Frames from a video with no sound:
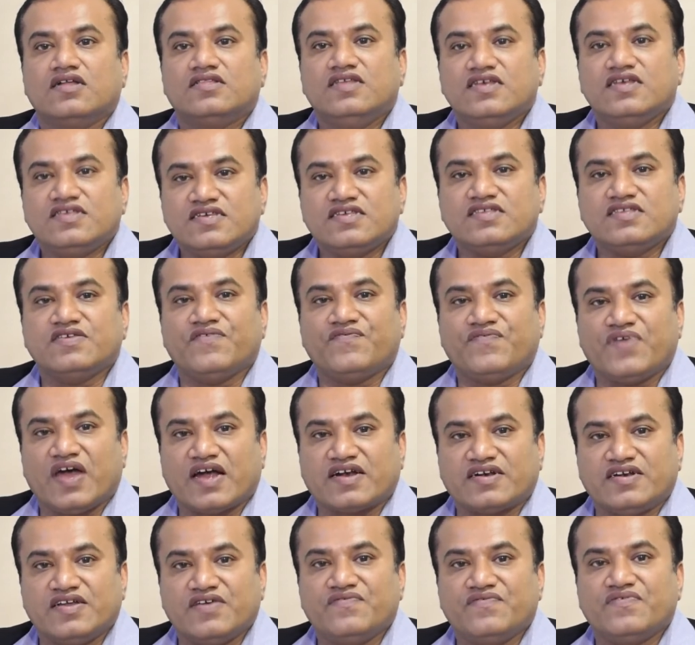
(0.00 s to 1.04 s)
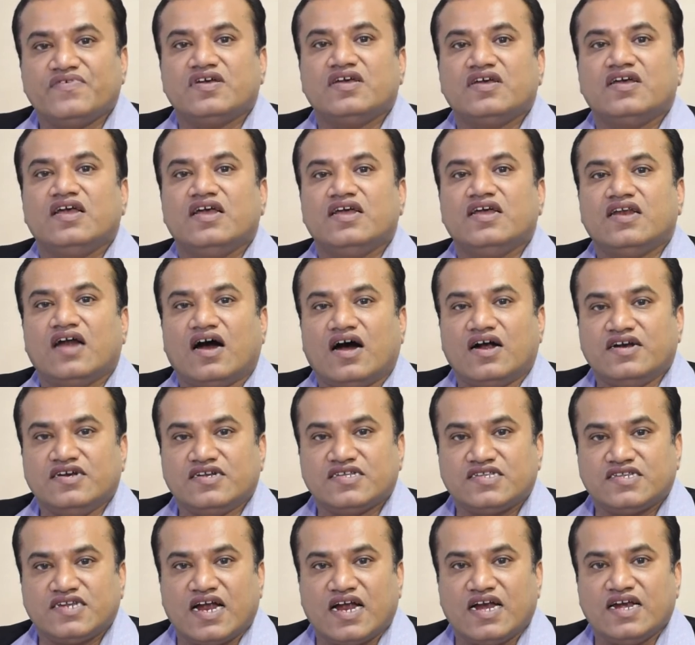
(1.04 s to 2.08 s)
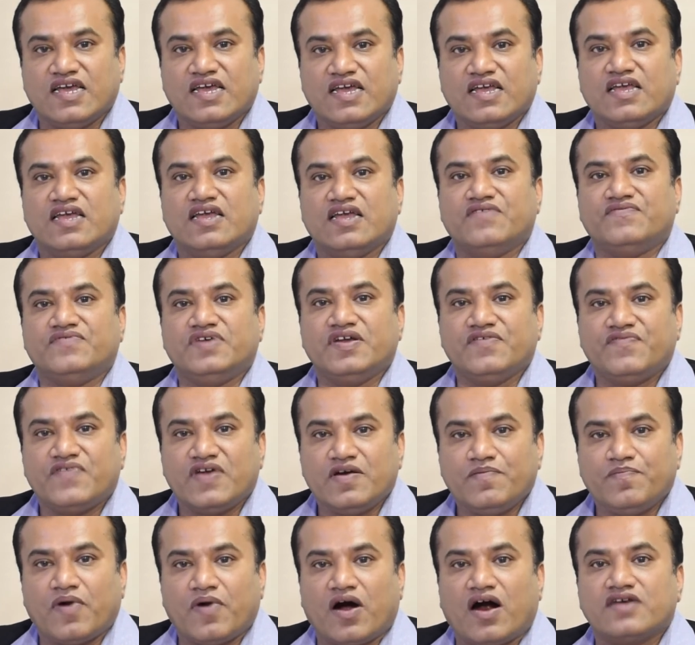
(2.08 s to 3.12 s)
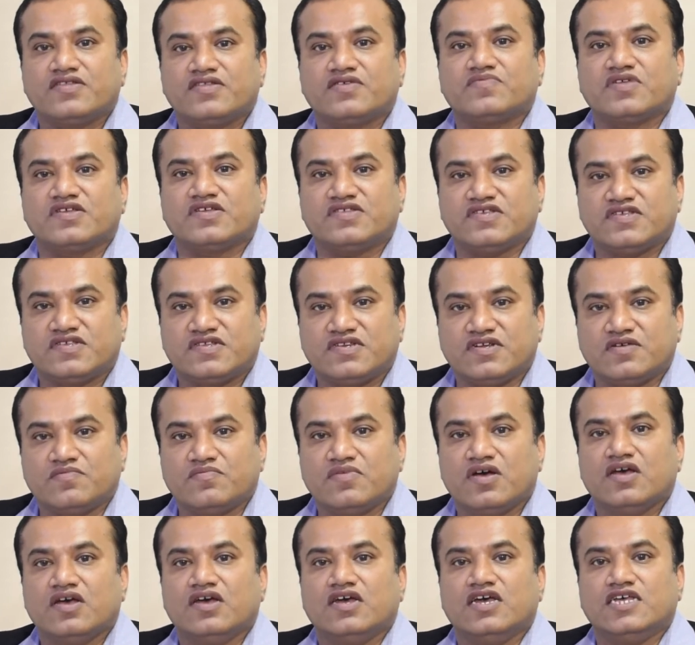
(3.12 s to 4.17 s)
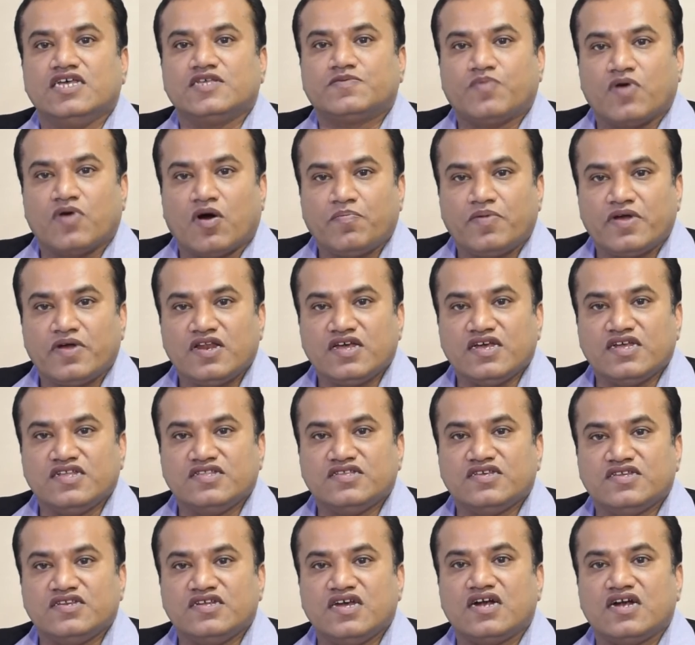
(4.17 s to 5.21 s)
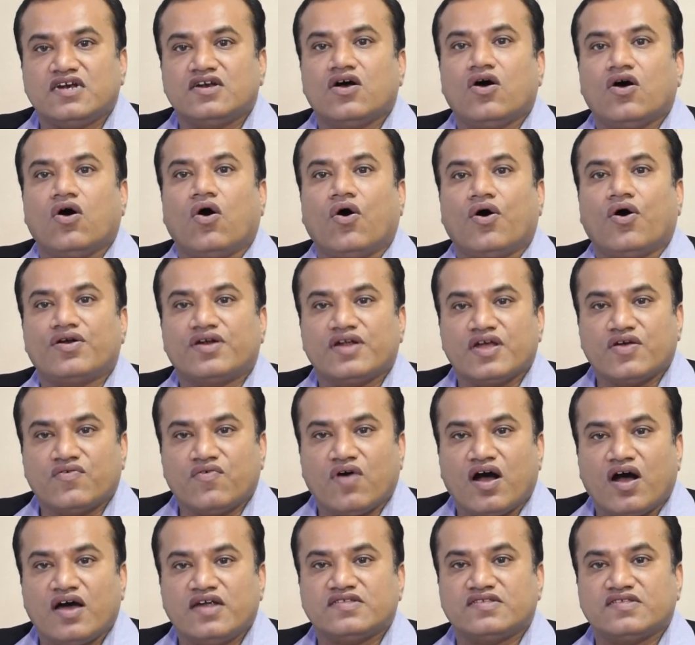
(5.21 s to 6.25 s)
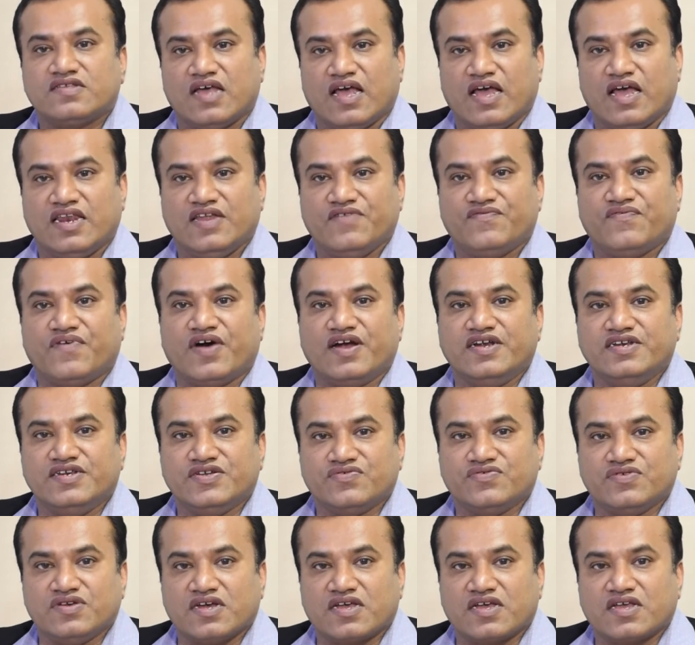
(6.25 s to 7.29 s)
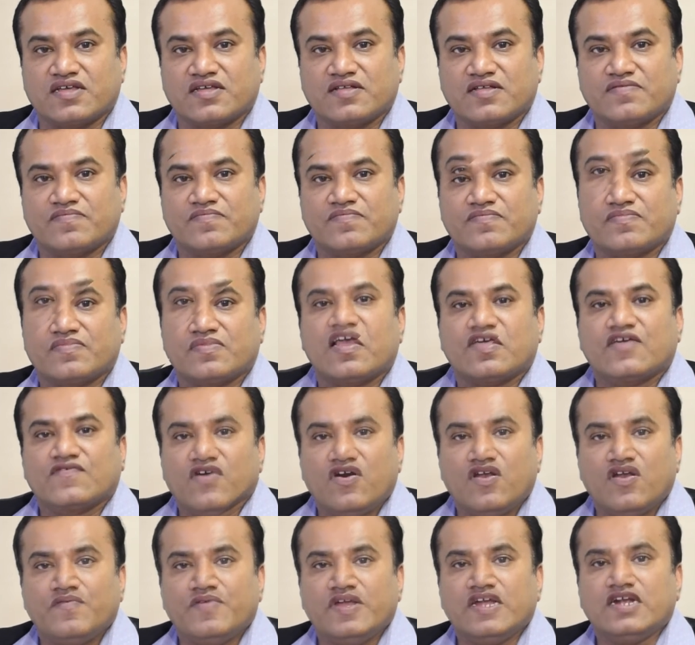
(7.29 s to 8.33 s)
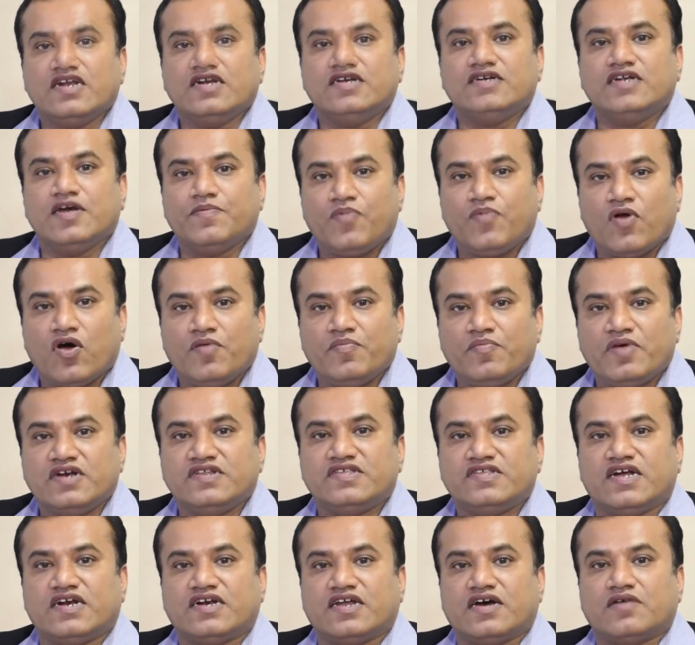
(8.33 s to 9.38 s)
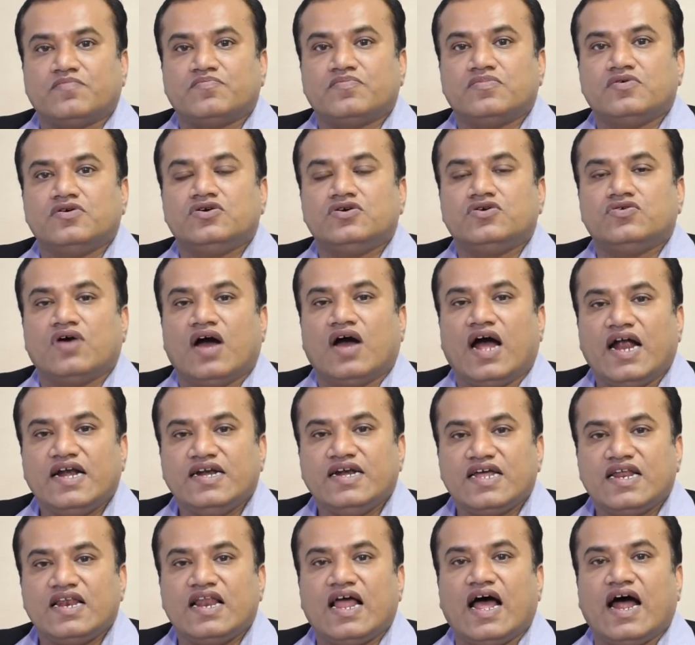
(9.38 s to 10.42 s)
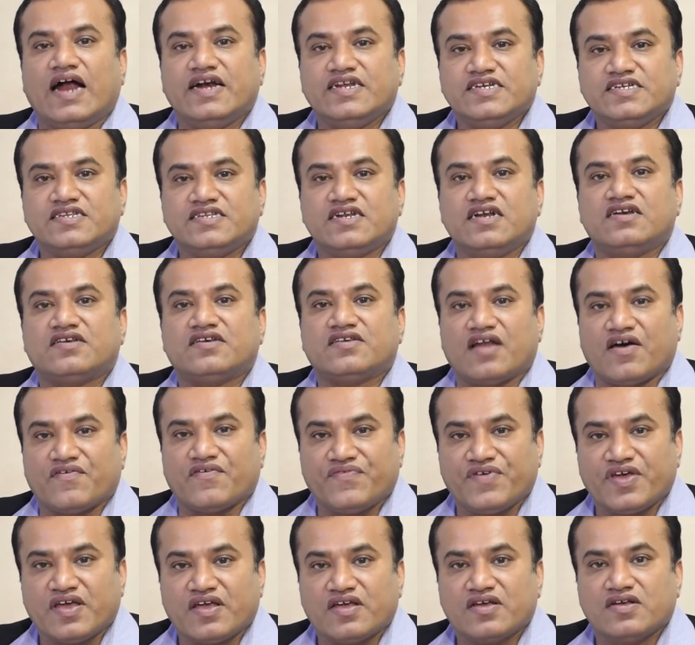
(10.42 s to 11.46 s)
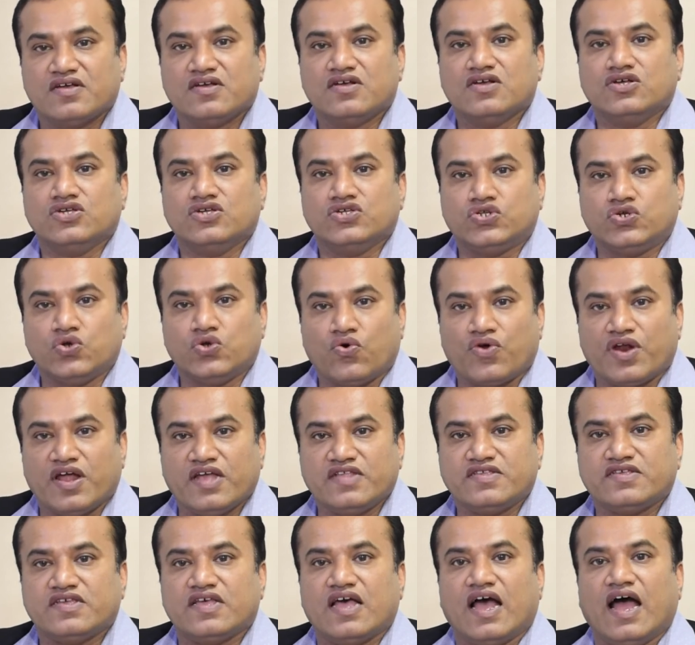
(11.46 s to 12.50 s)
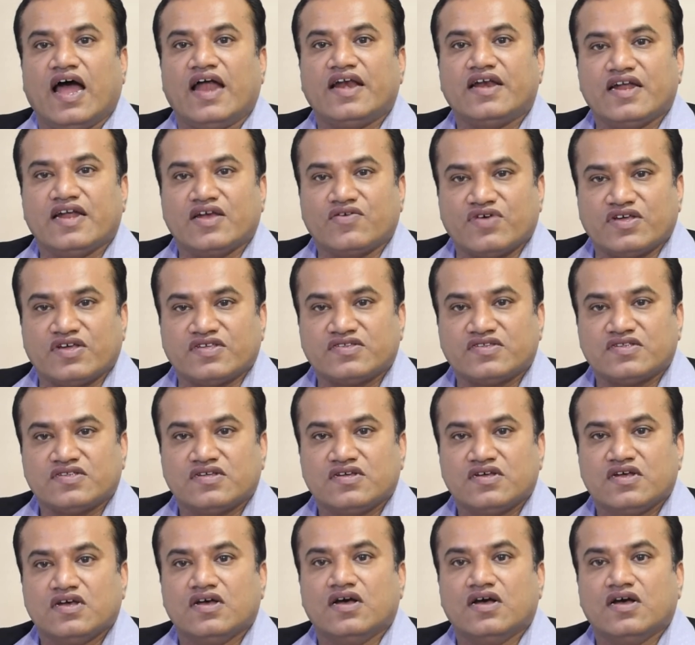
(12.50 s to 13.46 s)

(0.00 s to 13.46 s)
This is effective in understanding if different parts of the system is properly engineered or requires any fine-tuning. Evolving deployment setup to handle additional traffic, storage, and requests.